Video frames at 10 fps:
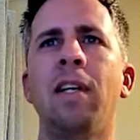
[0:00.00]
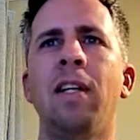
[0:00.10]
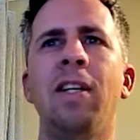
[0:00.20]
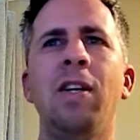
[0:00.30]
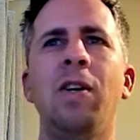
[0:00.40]

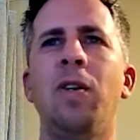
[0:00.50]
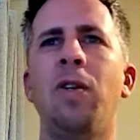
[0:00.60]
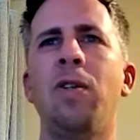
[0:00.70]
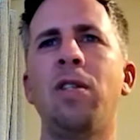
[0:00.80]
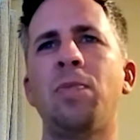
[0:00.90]
you know,
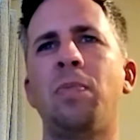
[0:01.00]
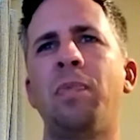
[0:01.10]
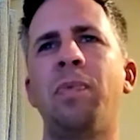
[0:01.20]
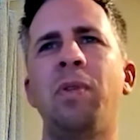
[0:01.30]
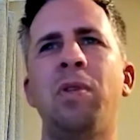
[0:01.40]
you're
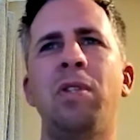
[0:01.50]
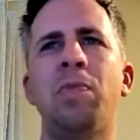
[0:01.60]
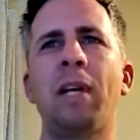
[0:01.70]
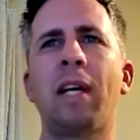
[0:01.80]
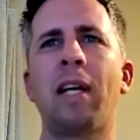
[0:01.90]

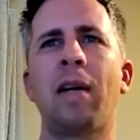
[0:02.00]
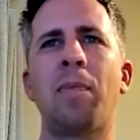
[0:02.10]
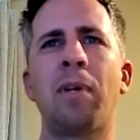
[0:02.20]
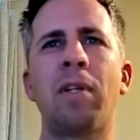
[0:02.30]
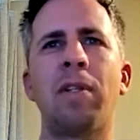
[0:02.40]
just making a
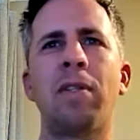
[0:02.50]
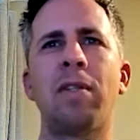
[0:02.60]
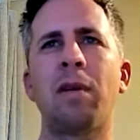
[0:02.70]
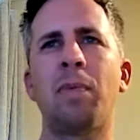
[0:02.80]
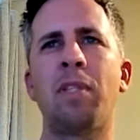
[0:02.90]

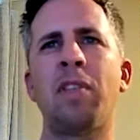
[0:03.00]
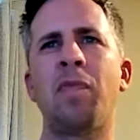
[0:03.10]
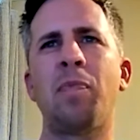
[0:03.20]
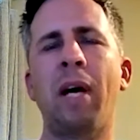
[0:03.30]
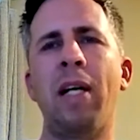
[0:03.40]
bunch
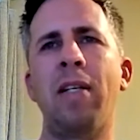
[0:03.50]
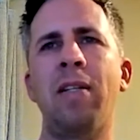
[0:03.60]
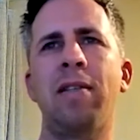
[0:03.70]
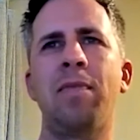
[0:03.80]
of bad